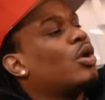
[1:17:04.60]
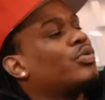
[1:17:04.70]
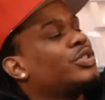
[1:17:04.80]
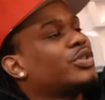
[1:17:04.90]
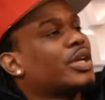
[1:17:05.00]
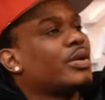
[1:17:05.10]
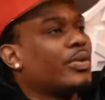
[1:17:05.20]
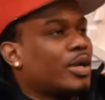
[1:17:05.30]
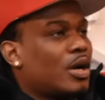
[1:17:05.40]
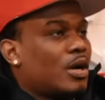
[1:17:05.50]
oh, or oh, we drink it
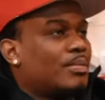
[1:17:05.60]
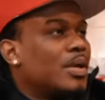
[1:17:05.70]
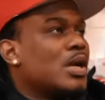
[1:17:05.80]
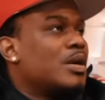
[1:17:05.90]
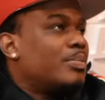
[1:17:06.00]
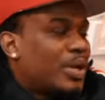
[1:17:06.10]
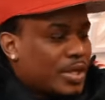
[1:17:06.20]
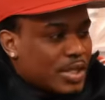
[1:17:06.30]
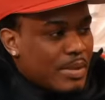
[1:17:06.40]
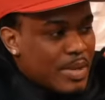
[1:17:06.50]
with um
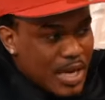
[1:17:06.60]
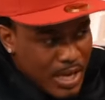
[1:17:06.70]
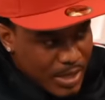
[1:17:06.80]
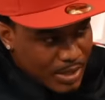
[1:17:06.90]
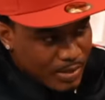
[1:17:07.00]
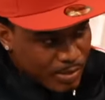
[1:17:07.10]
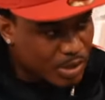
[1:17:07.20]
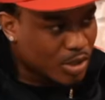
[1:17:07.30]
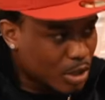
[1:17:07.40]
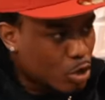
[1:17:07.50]
pink lemonade.
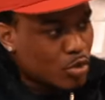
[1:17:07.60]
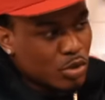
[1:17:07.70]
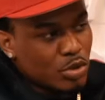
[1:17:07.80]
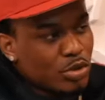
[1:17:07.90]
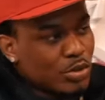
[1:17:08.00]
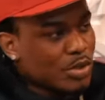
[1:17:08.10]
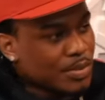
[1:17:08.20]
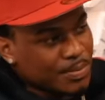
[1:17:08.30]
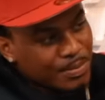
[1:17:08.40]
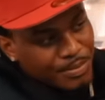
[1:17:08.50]
We call yeah. it goozle juice.
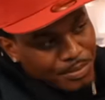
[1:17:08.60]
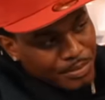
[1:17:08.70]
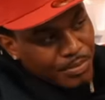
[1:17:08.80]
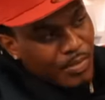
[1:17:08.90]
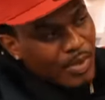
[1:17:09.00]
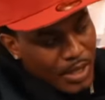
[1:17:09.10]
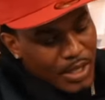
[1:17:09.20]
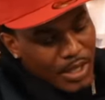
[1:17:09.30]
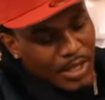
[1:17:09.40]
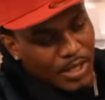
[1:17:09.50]
Or
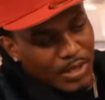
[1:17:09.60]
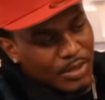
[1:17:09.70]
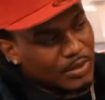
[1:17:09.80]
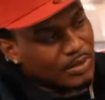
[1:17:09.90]
Guzu